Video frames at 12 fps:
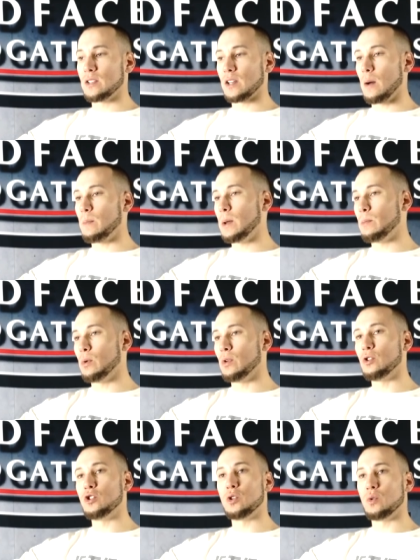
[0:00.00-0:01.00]
I got people
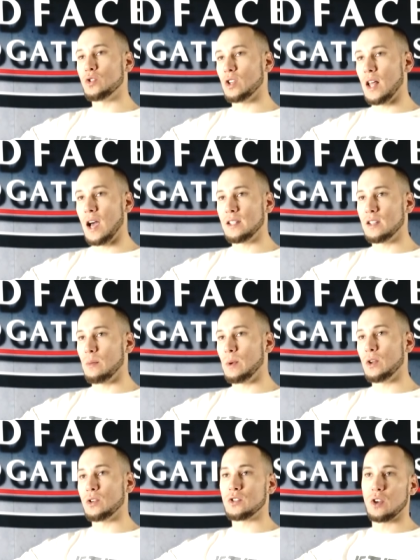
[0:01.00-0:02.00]
in June, July telling me
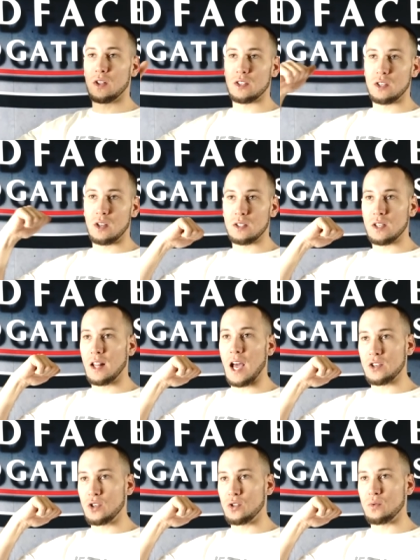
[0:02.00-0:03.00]
they're still listening to
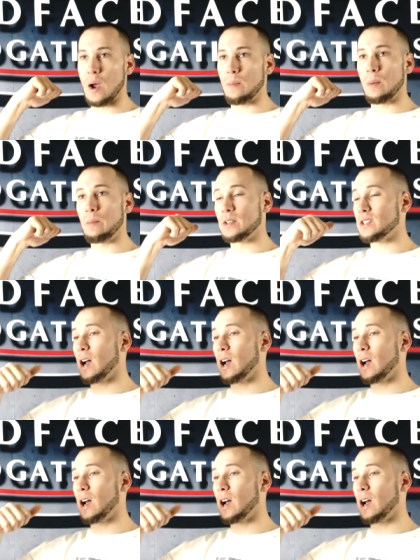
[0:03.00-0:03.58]
last year's wrap up mix.